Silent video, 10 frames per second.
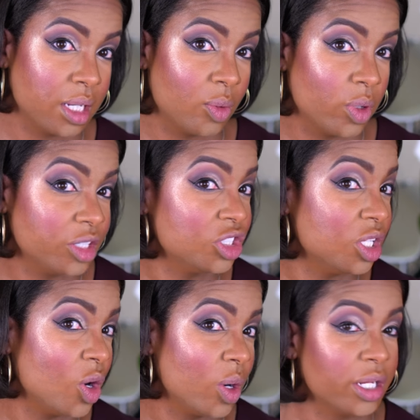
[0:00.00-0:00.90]
And where's
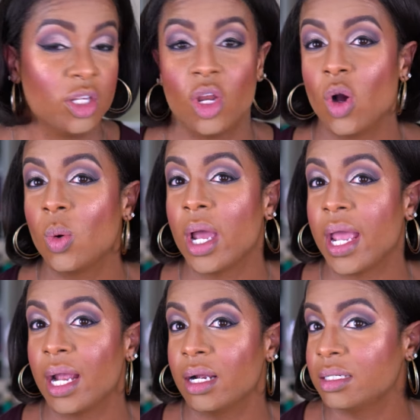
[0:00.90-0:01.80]
she going?
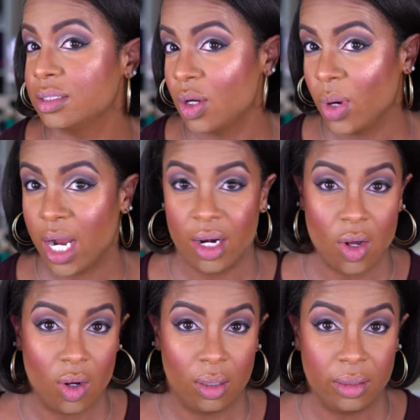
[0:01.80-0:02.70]
Nowhere. Nowhere at
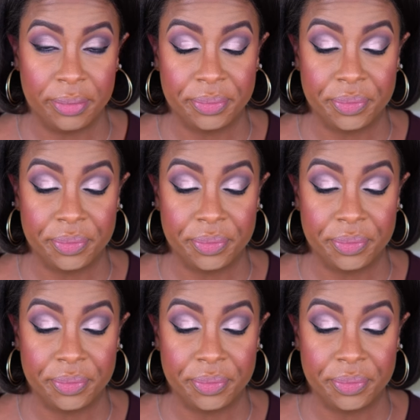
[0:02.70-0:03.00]
all.